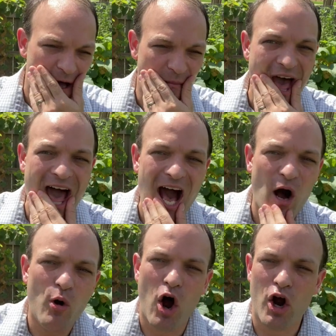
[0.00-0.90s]

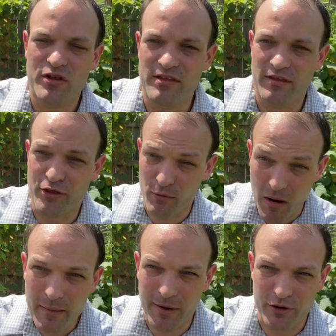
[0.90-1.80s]
how are the
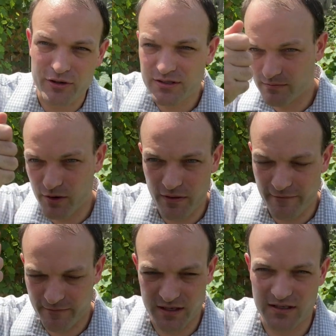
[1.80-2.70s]
thermometers,
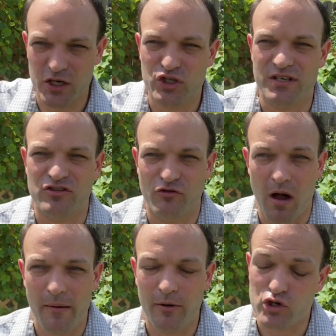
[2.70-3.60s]
the touchless
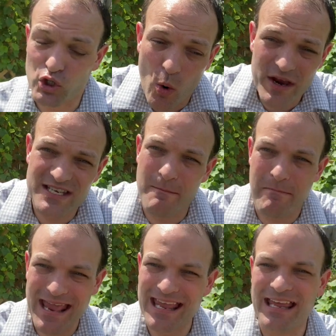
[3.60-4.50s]
thermometers, going to
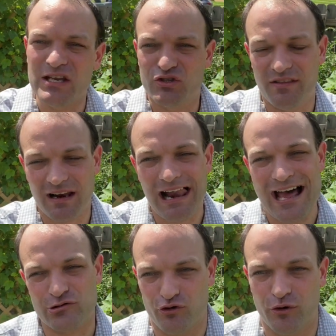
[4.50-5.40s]
make it into the
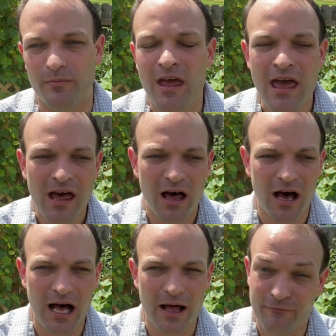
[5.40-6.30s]
classroom
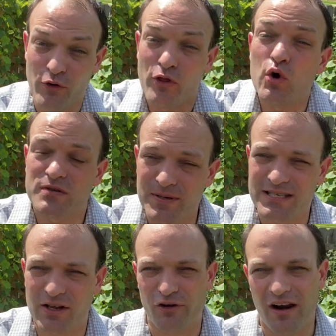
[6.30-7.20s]
for those
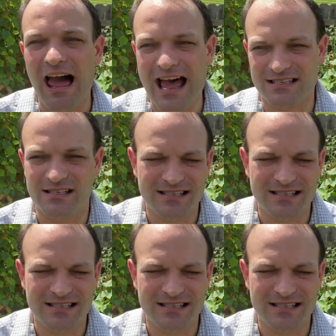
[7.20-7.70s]
particular classes?